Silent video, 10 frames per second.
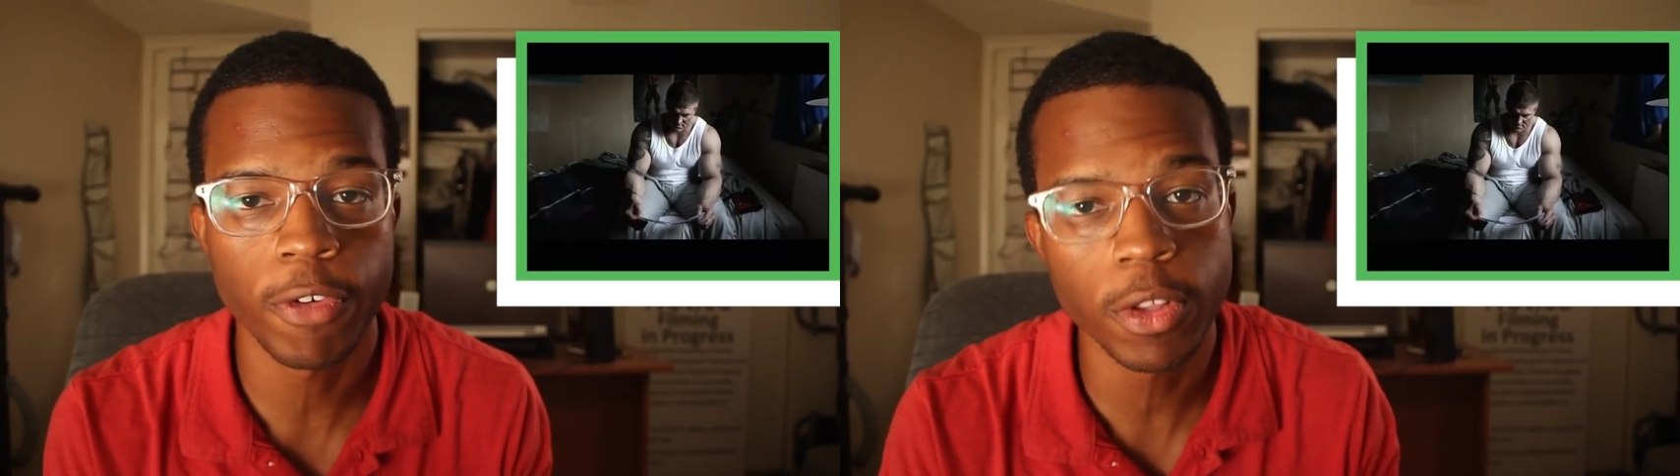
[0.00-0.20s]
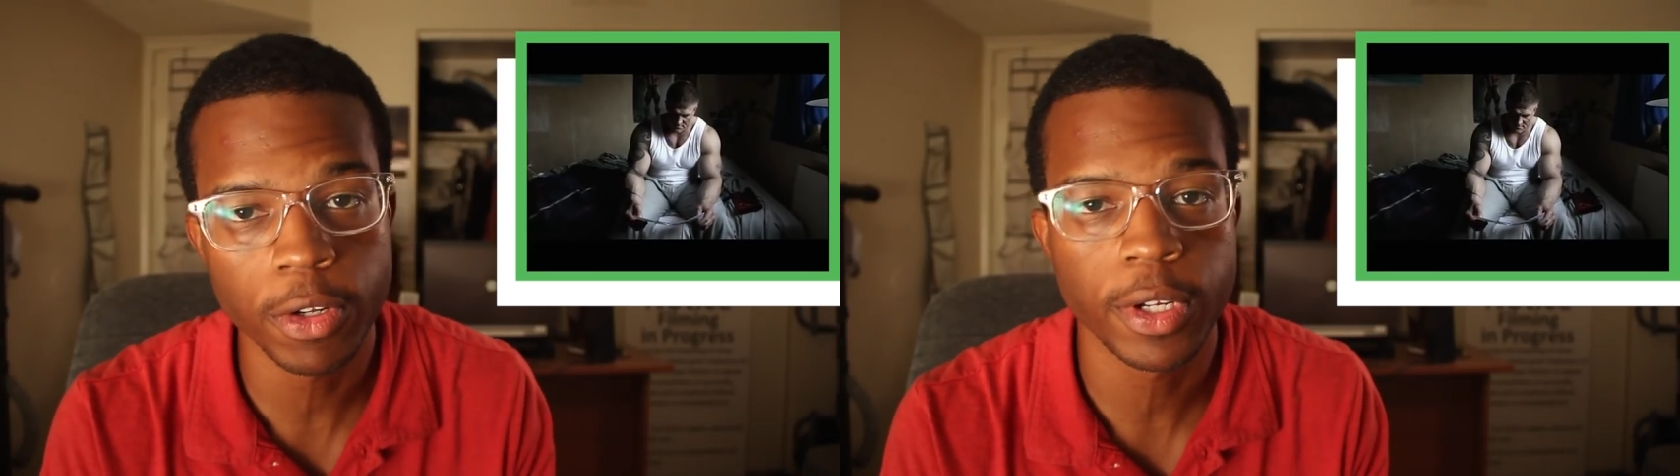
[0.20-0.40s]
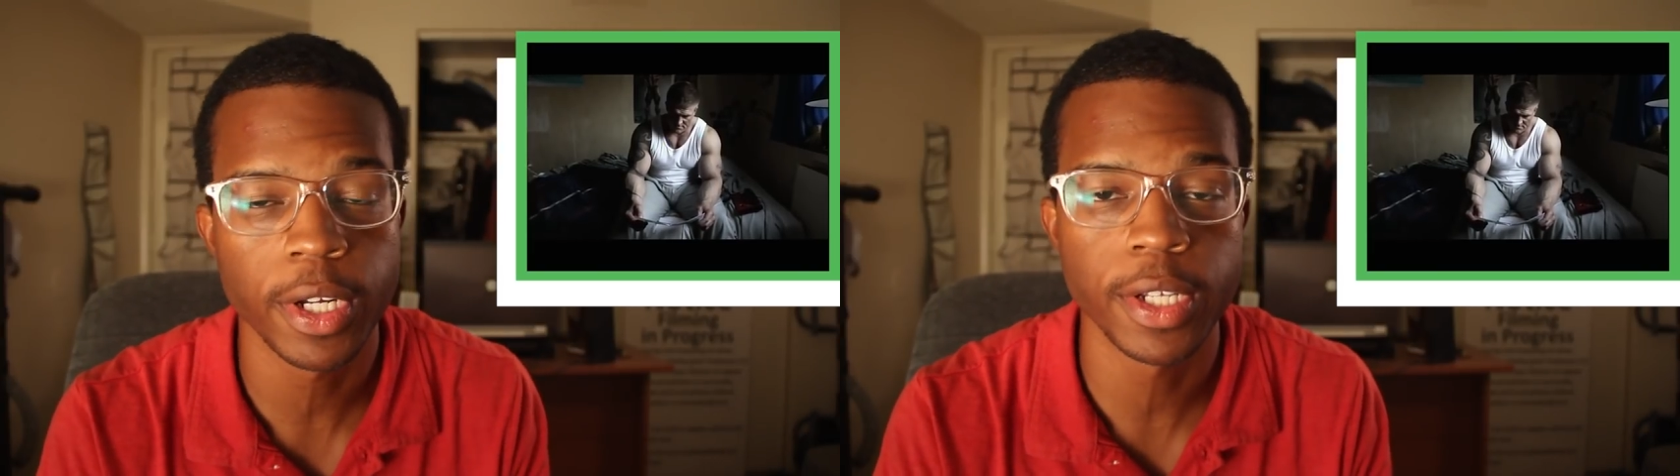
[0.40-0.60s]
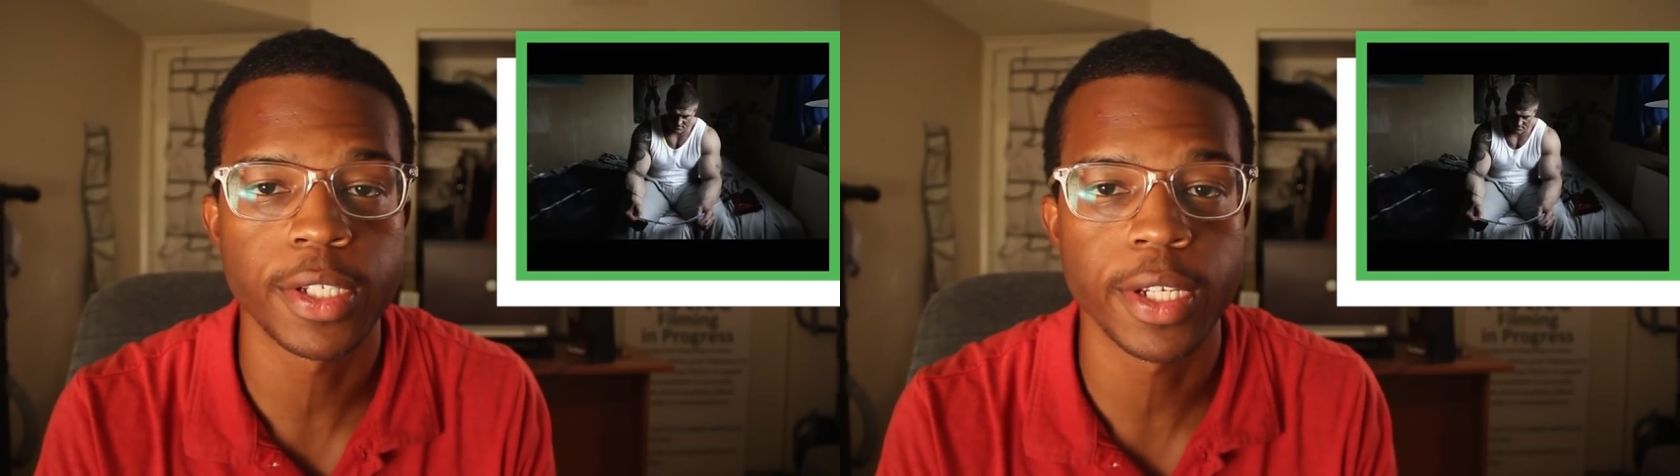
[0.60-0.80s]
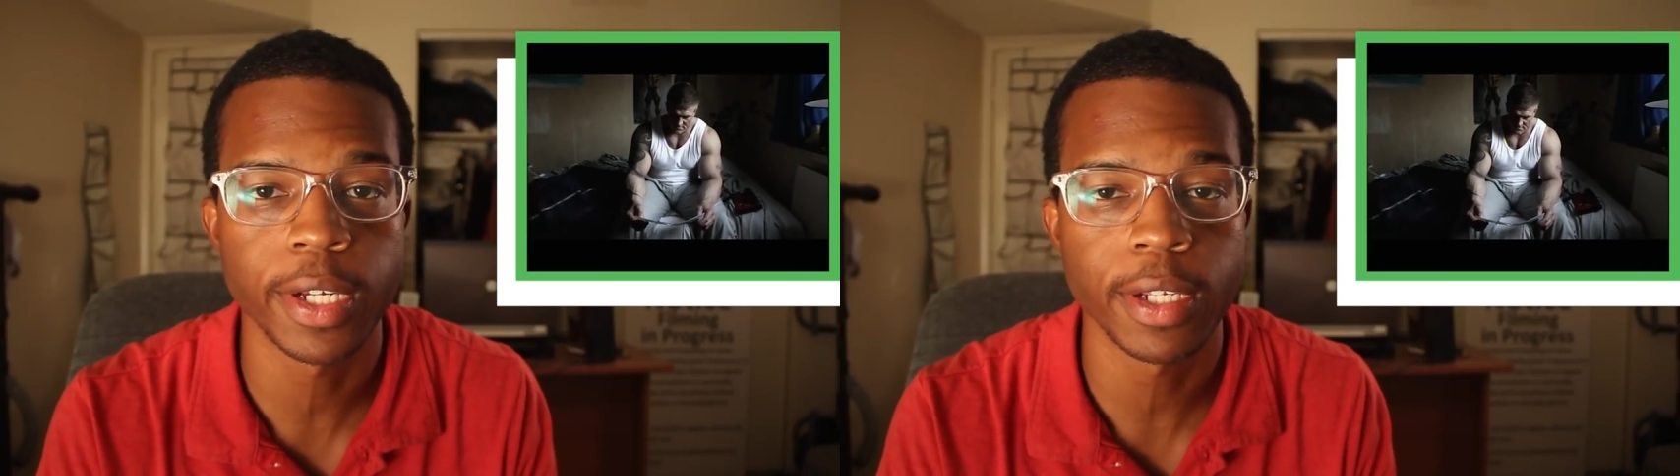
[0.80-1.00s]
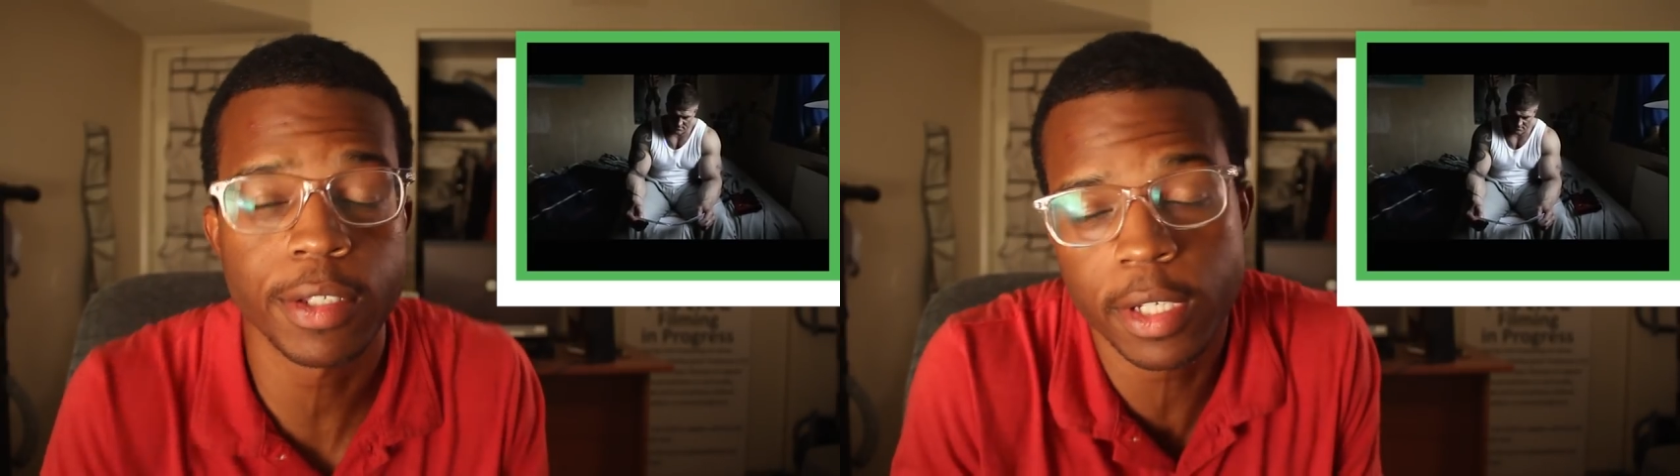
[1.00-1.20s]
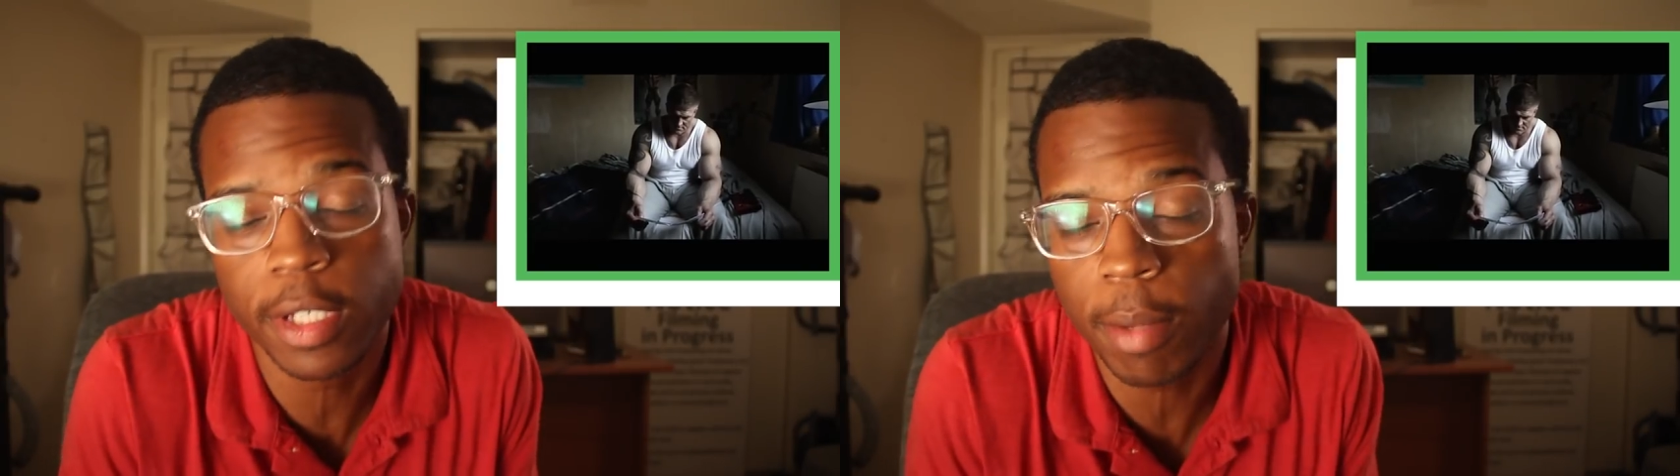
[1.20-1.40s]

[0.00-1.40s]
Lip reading: further, because it's good.